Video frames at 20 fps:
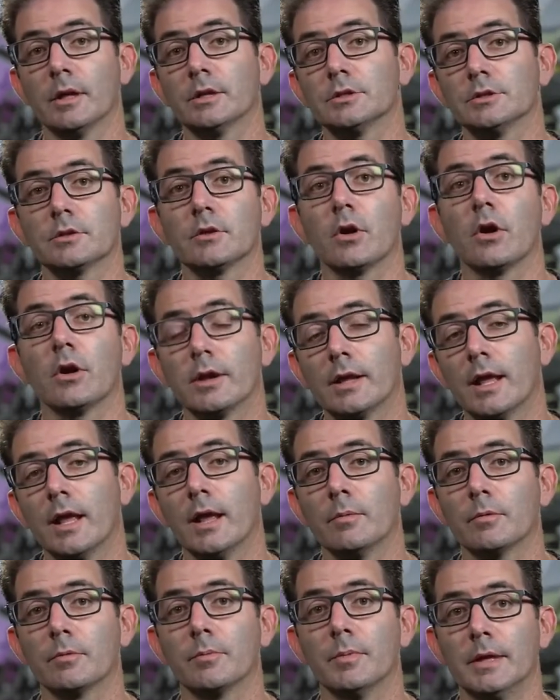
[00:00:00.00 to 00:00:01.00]
not just our
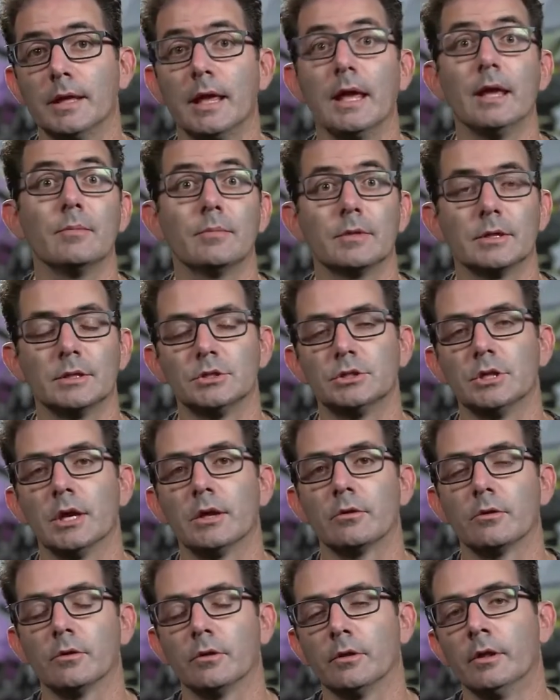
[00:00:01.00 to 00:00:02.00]
games, but games in
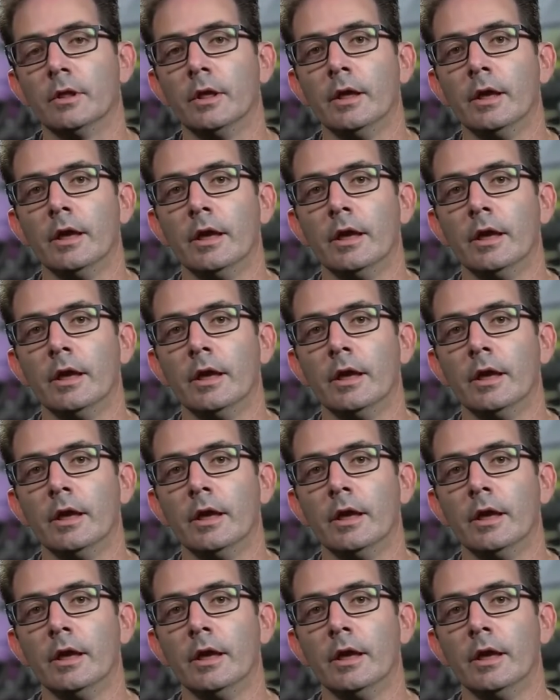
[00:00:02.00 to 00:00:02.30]
general.